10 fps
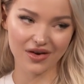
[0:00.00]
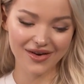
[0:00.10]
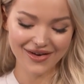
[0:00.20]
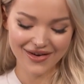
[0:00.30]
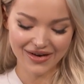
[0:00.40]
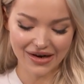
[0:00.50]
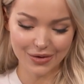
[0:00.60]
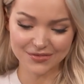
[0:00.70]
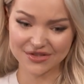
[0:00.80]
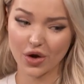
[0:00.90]
Mm -hmm.
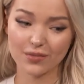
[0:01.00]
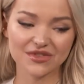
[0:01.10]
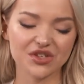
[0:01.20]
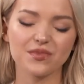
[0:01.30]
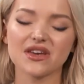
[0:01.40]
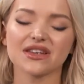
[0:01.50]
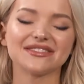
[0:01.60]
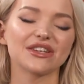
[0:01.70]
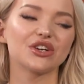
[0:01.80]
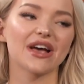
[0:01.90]
um, so I'm, to be
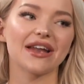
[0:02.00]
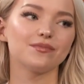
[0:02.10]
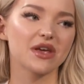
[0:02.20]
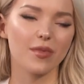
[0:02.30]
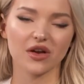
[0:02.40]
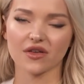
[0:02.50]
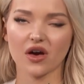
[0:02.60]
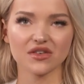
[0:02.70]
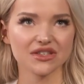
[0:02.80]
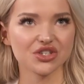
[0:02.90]
considered and be a part of the
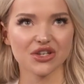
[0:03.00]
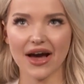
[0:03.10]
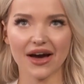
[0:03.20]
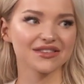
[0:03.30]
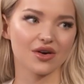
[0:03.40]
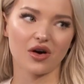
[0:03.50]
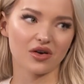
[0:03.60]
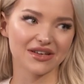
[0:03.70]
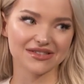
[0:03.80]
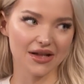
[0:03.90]
conversation at all
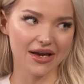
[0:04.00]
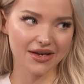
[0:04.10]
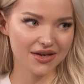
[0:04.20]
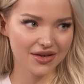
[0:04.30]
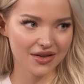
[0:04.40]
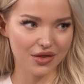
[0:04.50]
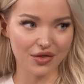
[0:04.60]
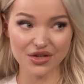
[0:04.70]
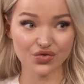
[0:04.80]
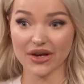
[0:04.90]
is like
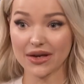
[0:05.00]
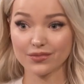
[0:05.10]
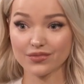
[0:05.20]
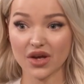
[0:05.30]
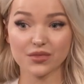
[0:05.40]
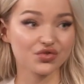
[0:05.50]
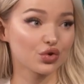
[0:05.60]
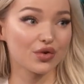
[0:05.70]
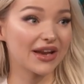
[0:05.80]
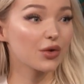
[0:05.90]
the dream come
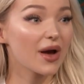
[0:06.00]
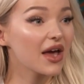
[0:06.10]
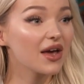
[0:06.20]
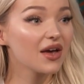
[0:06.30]
true anyway.